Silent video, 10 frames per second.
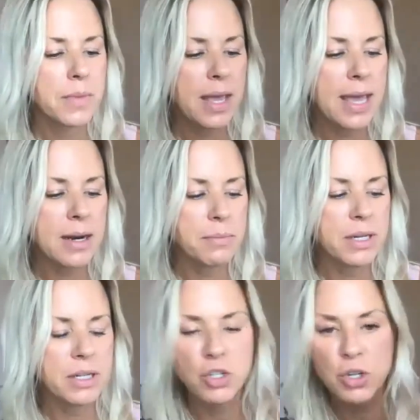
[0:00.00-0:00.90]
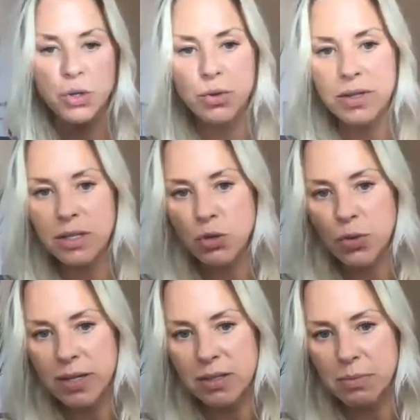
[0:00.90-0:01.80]
And I'm going to choose the
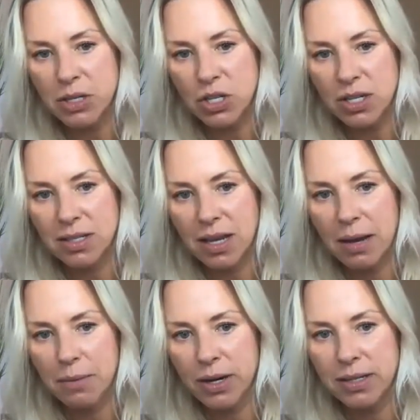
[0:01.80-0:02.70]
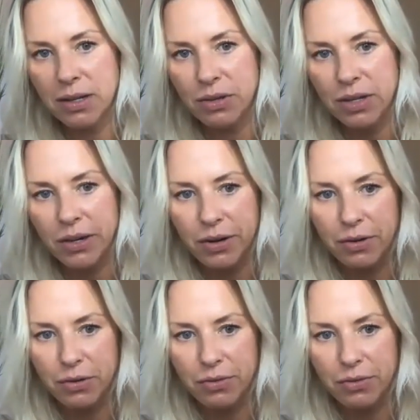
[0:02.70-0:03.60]
transmission time right down here. I
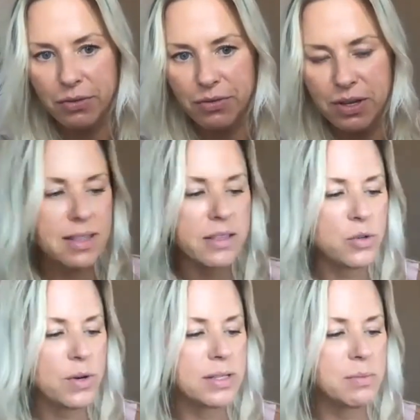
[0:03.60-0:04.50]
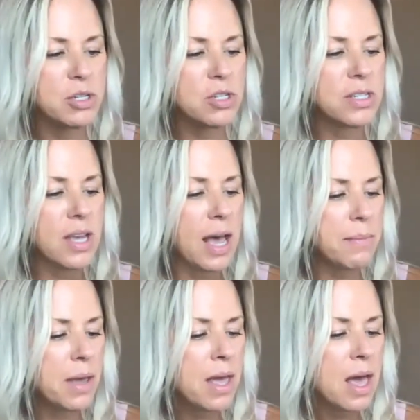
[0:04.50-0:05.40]
don't know if you can see that. The transmission
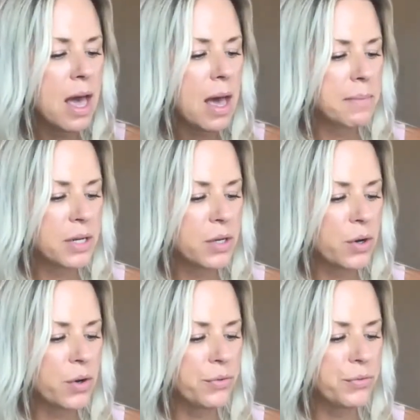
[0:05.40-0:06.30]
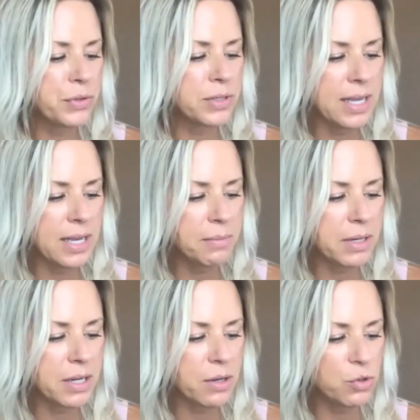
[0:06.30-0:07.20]
time, I'm going to go for Dan, I'm
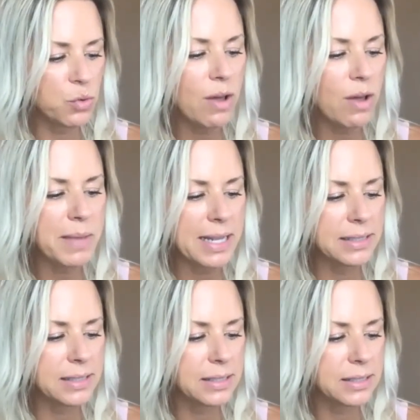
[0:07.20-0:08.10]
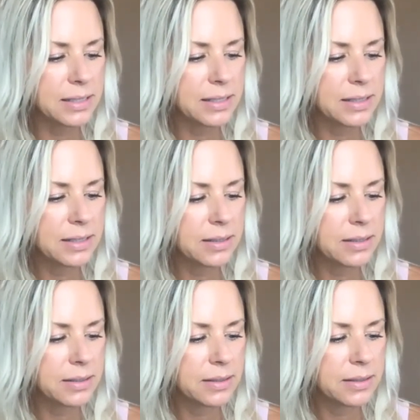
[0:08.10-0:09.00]
going to go 12 minutes.
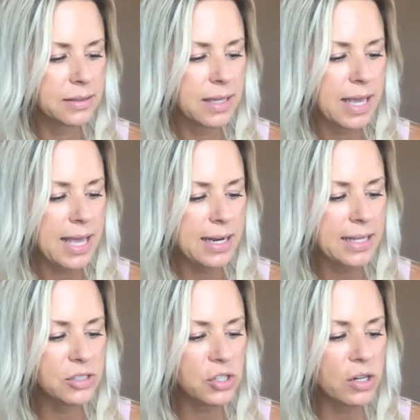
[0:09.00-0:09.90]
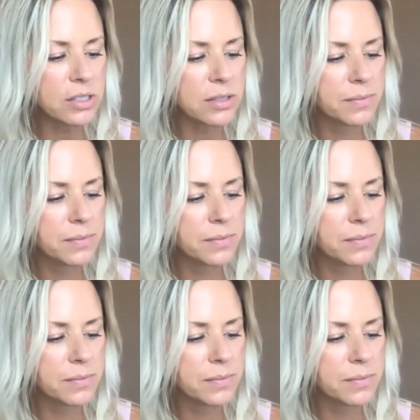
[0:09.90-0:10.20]
And hit start.